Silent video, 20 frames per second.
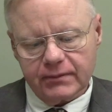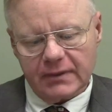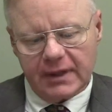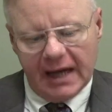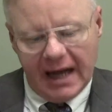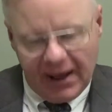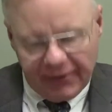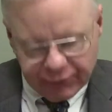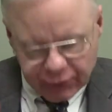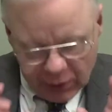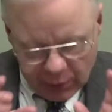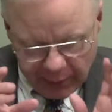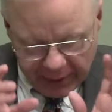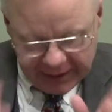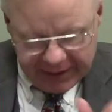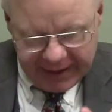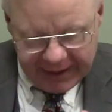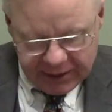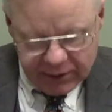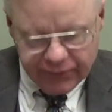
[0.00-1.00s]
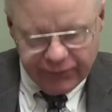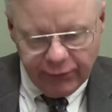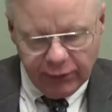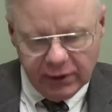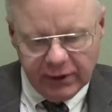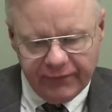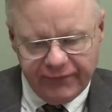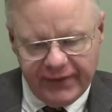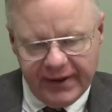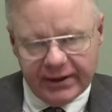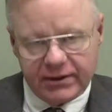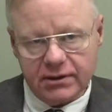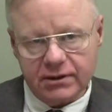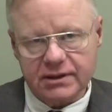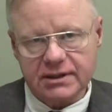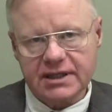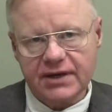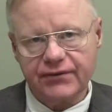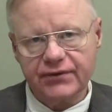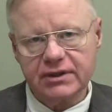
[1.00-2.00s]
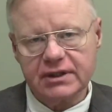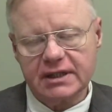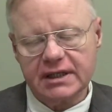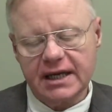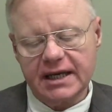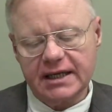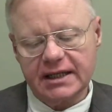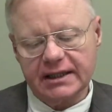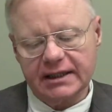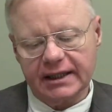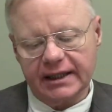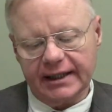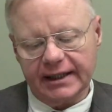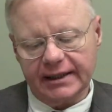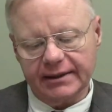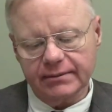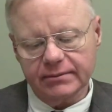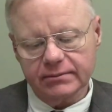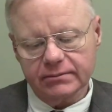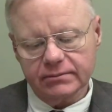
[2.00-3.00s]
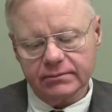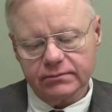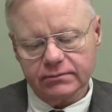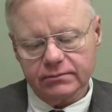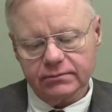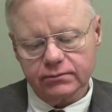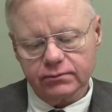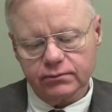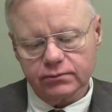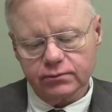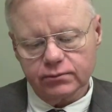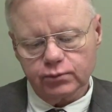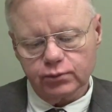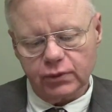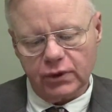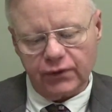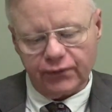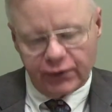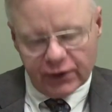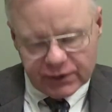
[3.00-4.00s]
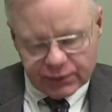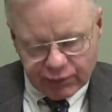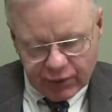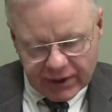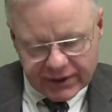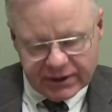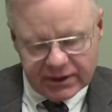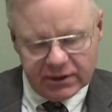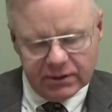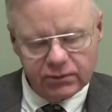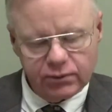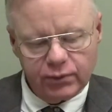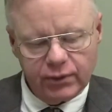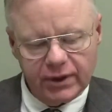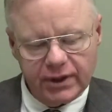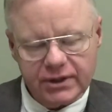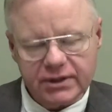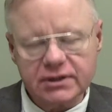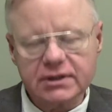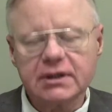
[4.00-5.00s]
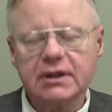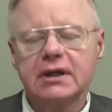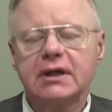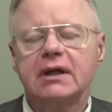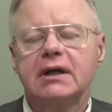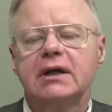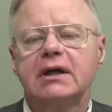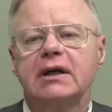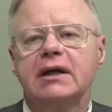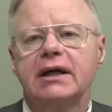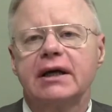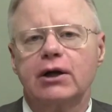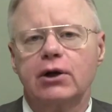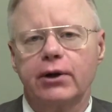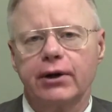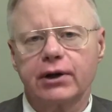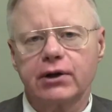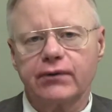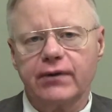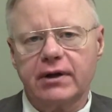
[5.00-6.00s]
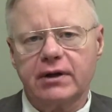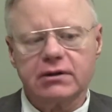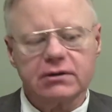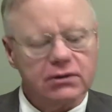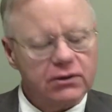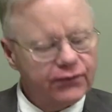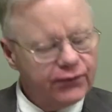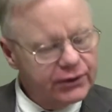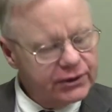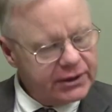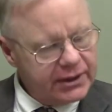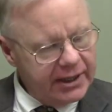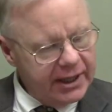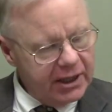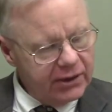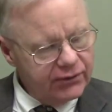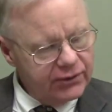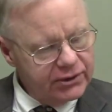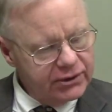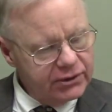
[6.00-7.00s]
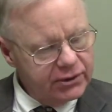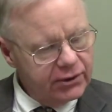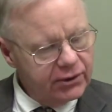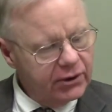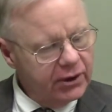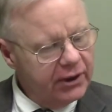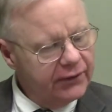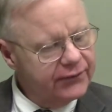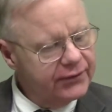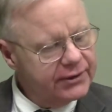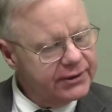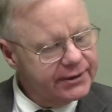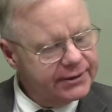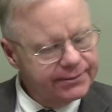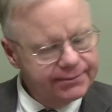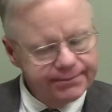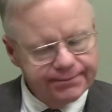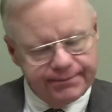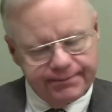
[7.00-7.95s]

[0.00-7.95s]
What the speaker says: and after it went into full effect in 1789, when the first president was inaugurated and the first Congress took office.